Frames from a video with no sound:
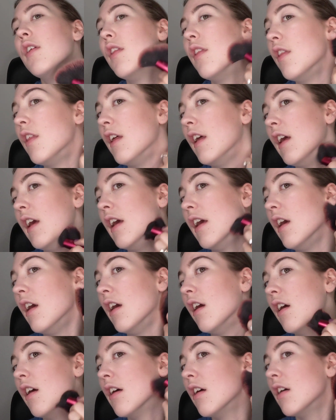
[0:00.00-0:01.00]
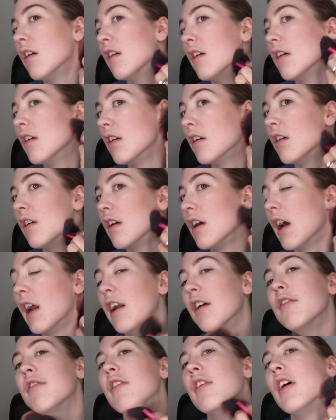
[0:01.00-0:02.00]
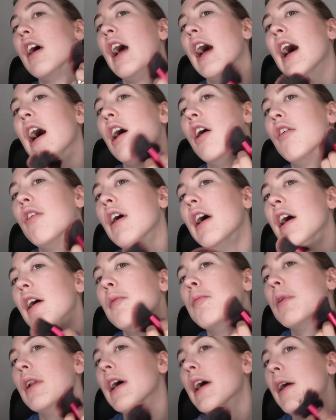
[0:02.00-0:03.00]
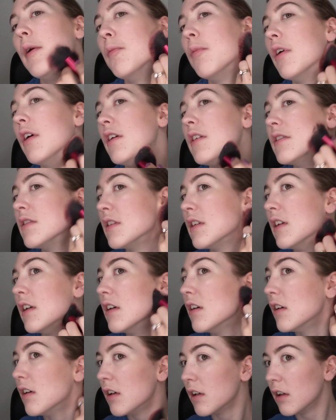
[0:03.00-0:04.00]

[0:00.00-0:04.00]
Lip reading: the kind of how I apply bronzer.